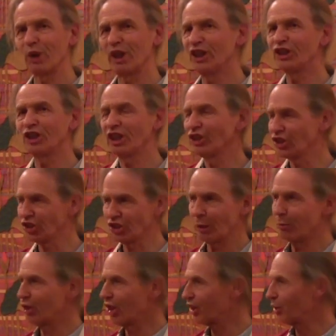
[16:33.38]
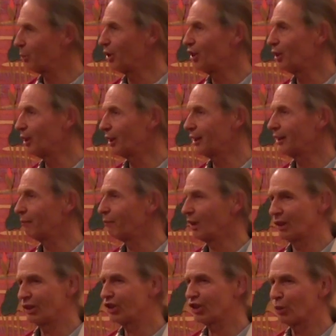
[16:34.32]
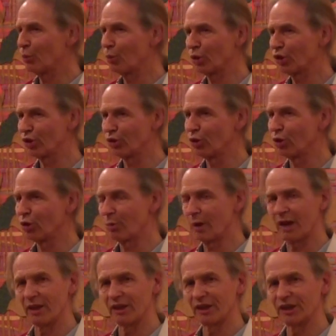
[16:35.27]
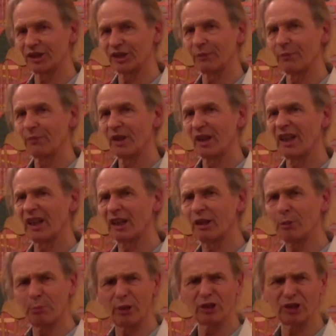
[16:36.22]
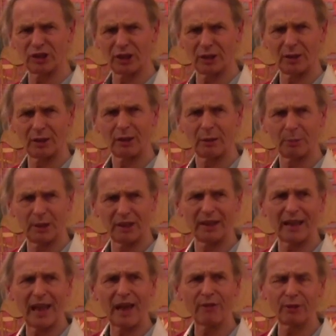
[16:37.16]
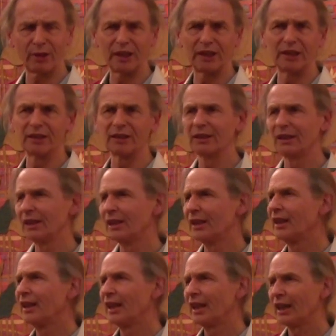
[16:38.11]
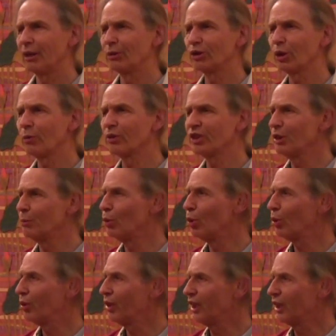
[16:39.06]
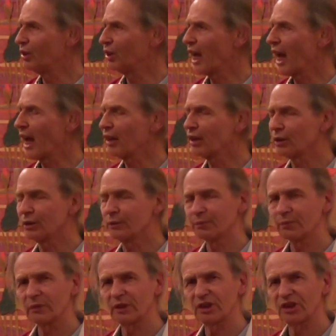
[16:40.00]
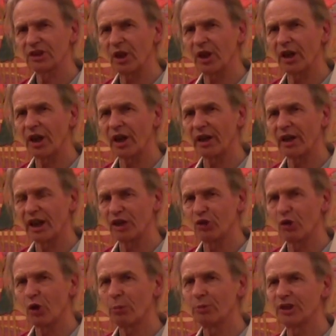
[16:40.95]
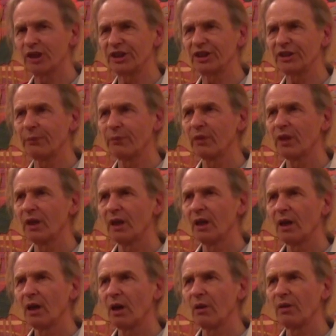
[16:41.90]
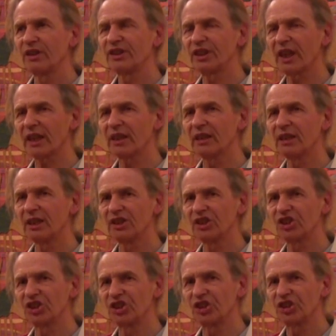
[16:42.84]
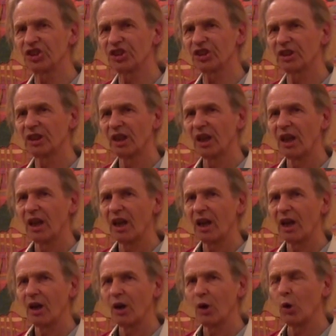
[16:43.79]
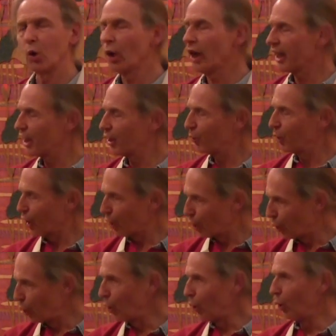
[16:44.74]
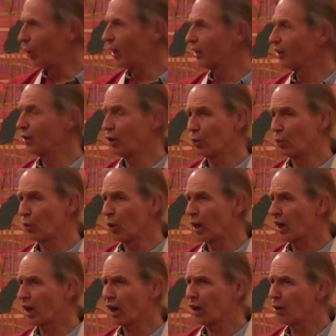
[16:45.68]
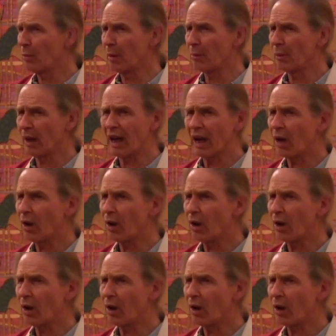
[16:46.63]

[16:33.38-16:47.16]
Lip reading: changed the subject immediately. He just didn't want to talk about this. And I'd approached it a little bit carefully, and it was obviously more than he could handle. So I dropped it. On the second instance, all I can recall, I can't remember